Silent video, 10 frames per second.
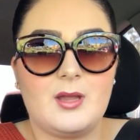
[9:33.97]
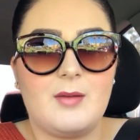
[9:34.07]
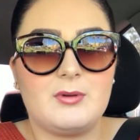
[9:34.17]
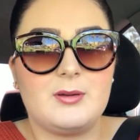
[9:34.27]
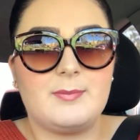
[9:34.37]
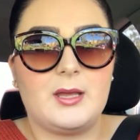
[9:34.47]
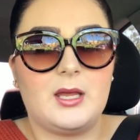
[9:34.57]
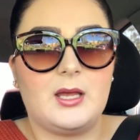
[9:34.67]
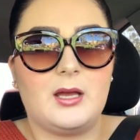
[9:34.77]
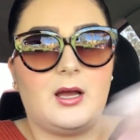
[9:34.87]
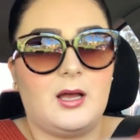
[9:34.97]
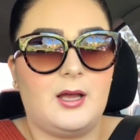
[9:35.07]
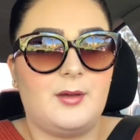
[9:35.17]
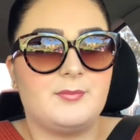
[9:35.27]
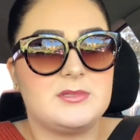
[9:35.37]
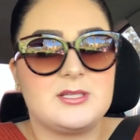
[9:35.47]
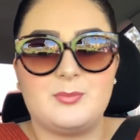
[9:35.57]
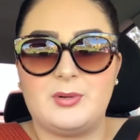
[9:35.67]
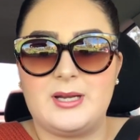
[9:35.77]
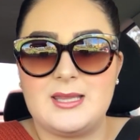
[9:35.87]
I'm going to be um,
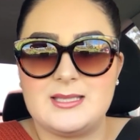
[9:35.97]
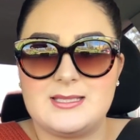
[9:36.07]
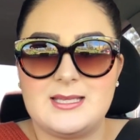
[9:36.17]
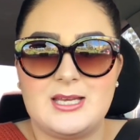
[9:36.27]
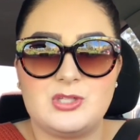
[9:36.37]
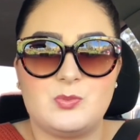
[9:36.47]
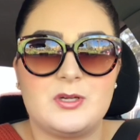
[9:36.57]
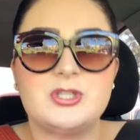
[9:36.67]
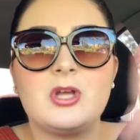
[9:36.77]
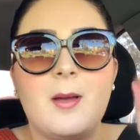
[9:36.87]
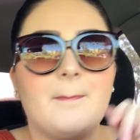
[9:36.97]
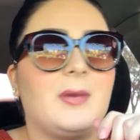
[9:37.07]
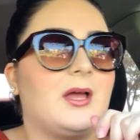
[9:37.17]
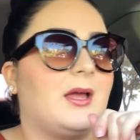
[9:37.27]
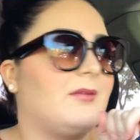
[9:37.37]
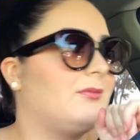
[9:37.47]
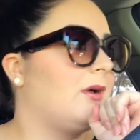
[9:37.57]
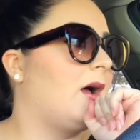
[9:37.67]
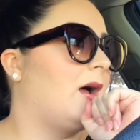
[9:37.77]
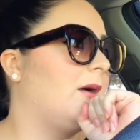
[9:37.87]
Sabrina the Teenage Witch. But
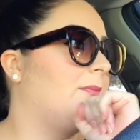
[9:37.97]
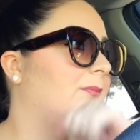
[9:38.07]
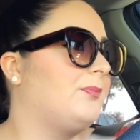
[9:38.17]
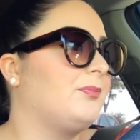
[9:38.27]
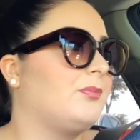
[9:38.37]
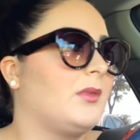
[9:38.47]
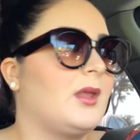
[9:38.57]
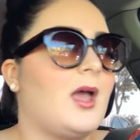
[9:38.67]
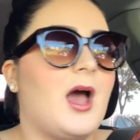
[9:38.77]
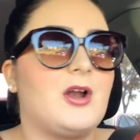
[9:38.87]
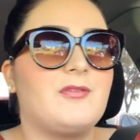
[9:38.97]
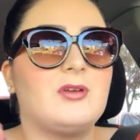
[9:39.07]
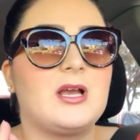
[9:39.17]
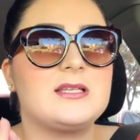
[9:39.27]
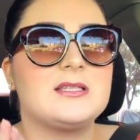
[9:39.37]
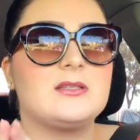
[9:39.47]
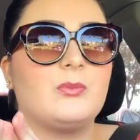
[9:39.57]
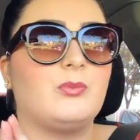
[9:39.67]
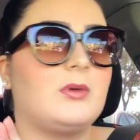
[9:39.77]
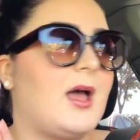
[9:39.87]
um, I don't know if you guys
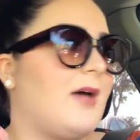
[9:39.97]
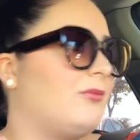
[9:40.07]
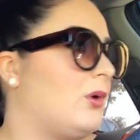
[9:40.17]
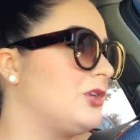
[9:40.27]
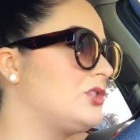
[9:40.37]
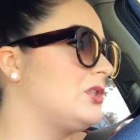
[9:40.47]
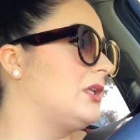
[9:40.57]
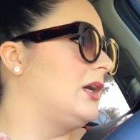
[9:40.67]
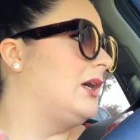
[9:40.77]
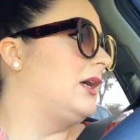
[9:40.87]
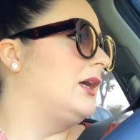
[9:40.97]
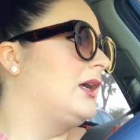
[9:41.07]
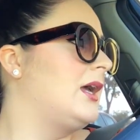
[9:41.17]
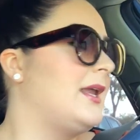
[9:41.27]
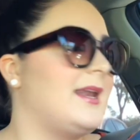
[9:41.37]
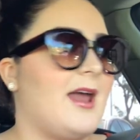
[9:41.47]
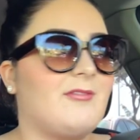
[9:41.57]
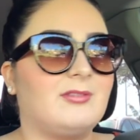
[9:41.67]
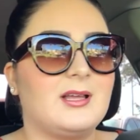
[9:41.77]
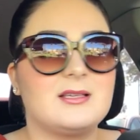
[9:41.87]
have watched the
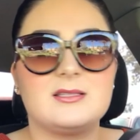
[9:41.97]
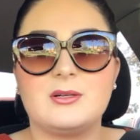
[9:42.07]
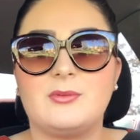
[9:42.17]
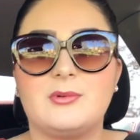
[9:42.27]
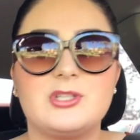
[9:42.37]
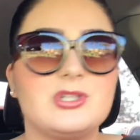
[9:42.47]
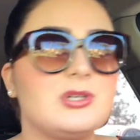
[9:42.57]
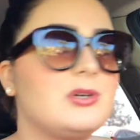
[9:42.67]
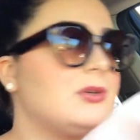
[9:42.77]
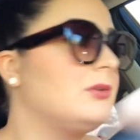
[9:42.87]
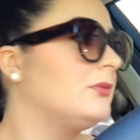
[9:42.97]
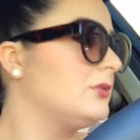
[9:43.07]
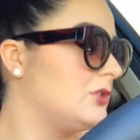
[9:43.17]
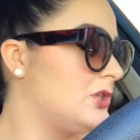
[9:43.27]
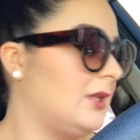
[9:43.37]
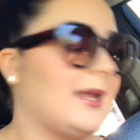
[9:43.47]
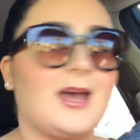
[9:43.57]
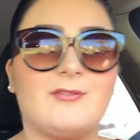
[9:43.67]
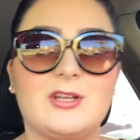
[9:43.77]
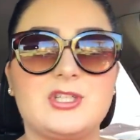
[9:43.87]
Netflix original, Chilling
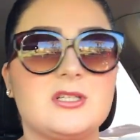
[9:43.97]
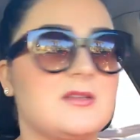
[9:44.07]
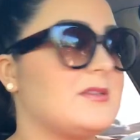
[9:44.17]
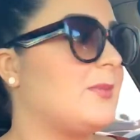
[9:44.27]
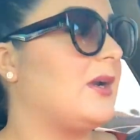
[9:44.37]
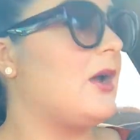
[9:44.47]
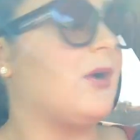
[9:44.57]
Adventures of Sabrina.